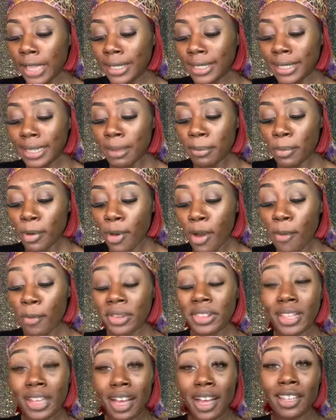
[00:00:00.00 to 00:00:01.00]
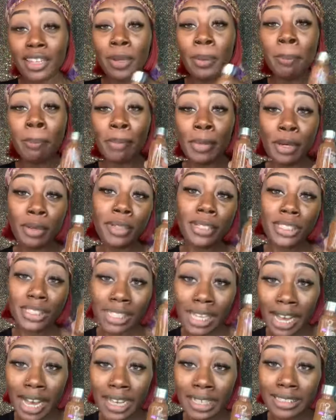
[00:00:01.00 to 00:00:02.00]
ended up going with the color Milk
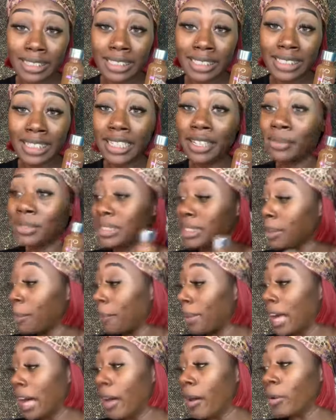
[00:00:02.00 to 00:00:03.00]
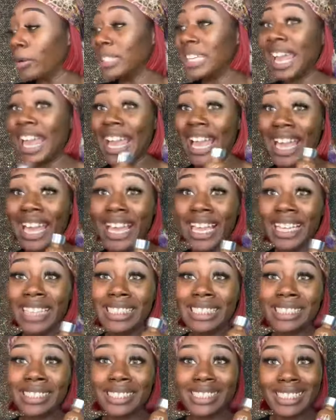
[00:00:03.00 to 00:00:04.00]
Chocolate. It was about
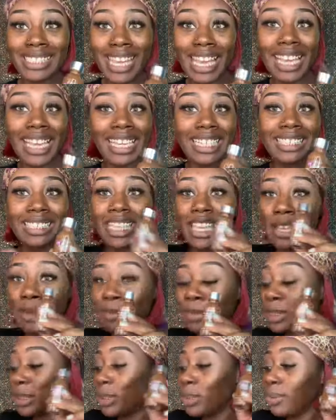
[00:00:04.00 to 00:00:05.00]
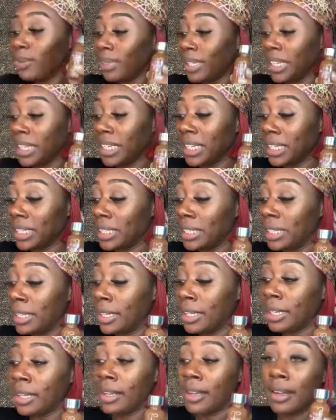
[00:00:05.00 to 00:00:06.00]
eight shades in between
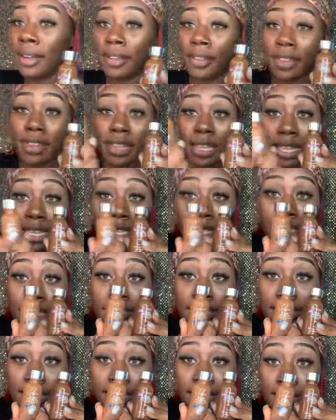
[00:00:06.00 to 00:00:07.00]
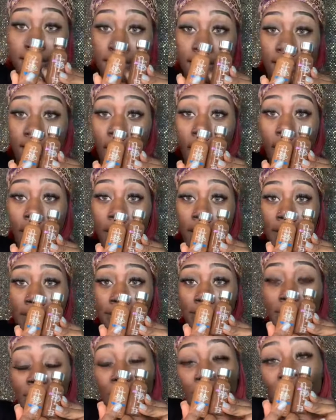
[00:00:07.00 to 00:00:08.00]
this.
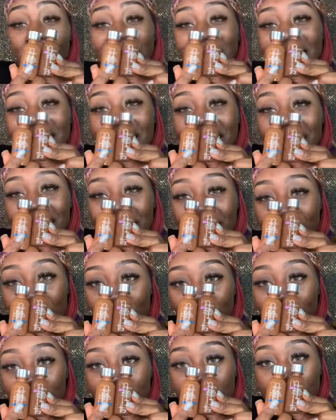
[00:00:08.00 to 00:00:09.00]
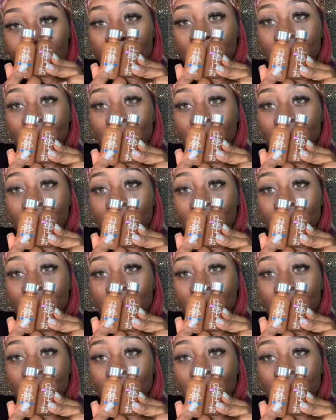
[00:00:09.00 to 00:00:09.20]
Um, so you can see the difference.